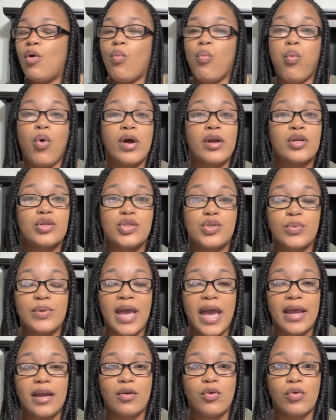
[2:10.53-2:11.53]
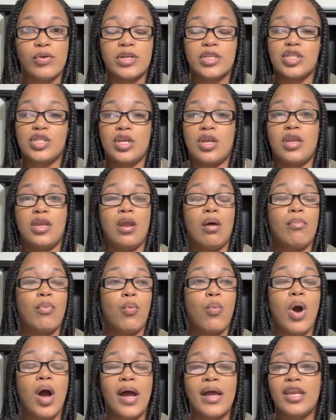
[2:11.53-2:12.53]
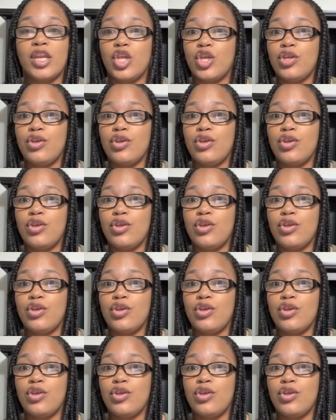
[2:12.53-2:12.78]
one or two categories. Number one,